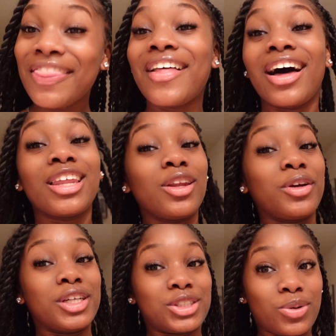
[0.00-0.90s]
the
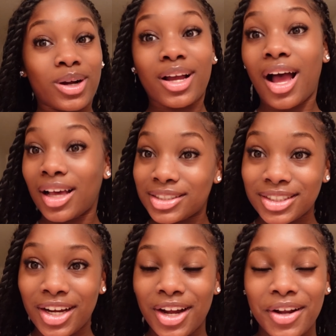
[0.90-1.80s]
Hallelujah Tour
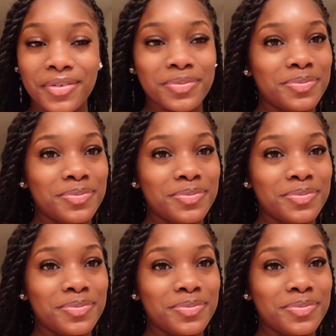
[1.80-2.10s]
concert,